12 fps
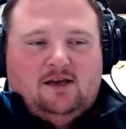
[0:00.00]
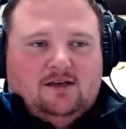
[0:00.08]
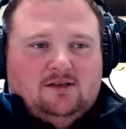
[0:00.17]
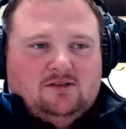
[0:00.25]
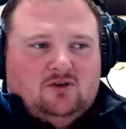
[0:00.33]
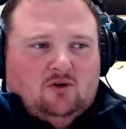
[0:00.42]

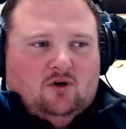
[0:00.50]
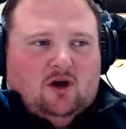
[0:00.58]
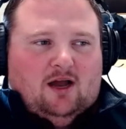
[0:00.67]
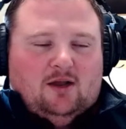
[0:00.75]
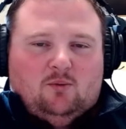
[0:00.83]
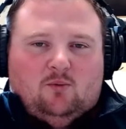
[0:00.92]
So
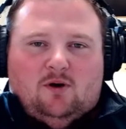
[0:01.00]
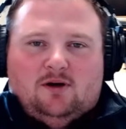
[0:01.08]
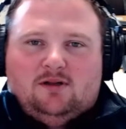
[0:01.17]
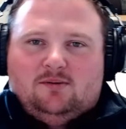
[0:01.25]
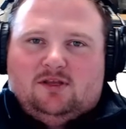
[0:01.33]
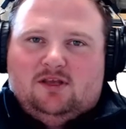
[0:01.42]
I
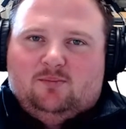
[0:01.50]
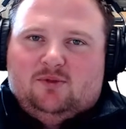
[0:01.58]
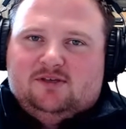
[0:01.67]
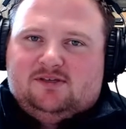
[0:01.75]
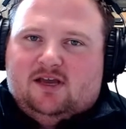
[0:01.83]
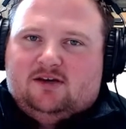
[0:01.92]
want to keep
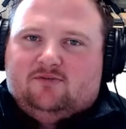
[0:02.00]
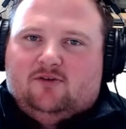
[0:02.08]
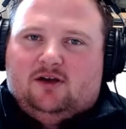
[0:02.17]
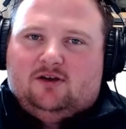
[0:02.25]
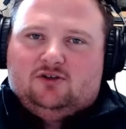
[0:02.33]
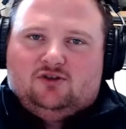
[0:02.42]
these kind
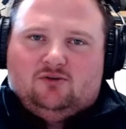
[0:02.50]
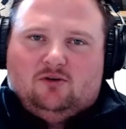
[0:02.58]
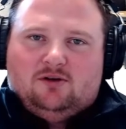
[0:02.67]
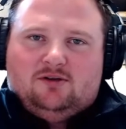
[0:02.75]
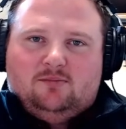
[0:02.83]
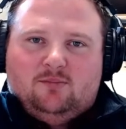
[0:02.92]
of
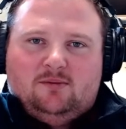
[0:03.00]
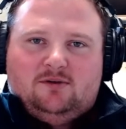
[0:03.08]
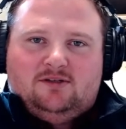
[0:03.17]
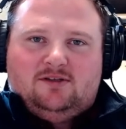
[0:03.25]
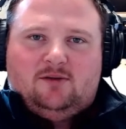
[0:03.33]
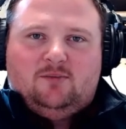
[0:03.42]
short,
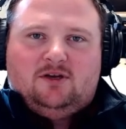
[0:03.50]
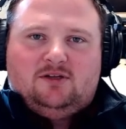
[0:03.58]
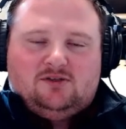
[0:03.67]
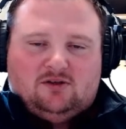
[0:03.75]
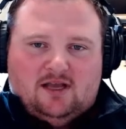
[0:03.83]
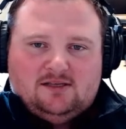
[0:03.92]
maybe 10
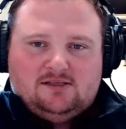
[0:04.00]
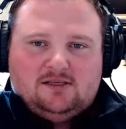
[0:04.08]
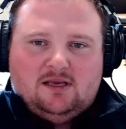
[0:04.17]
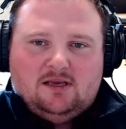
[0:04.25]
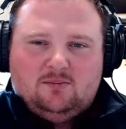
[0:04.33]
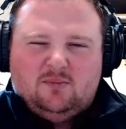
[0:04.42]
minutes or less,